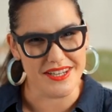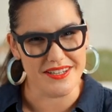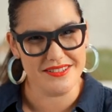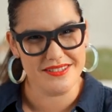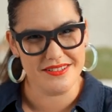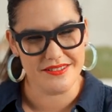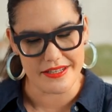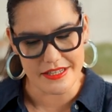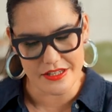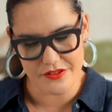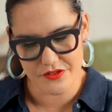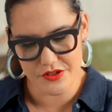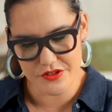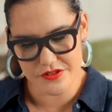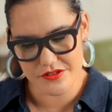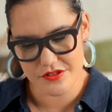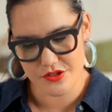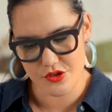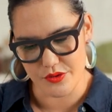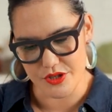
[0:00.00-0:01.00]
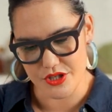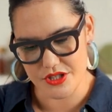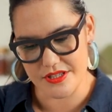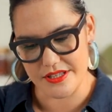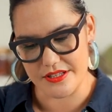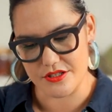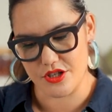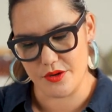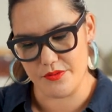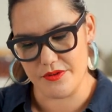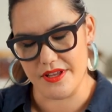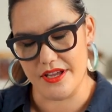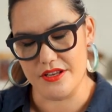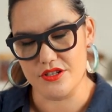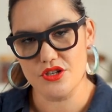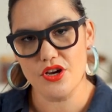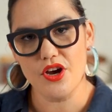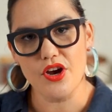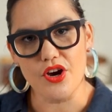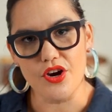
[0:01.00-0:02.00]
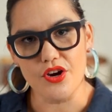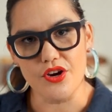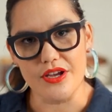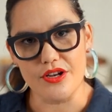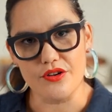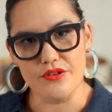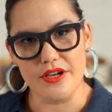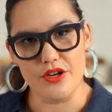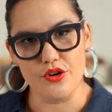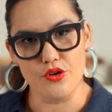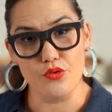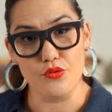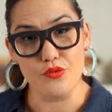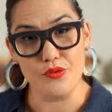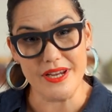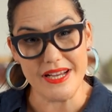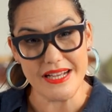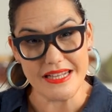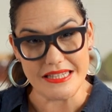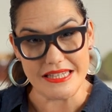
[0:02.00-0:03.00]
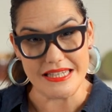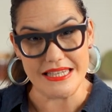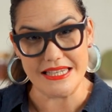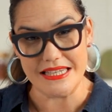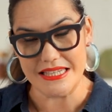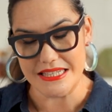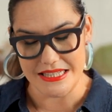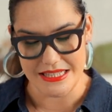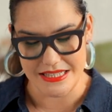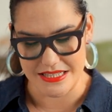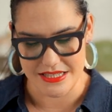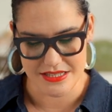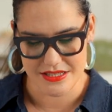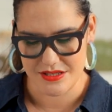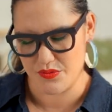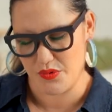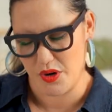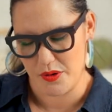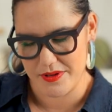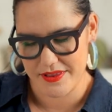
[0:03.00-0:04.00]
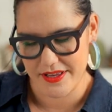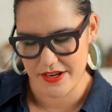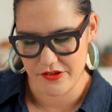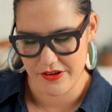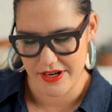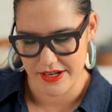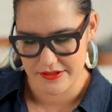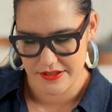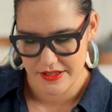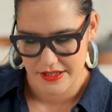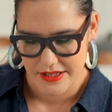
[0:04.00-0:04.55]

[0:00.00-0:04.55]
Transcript: it. Like if you squish that top of that dough, it'll get all wrinkly and just won't be that great.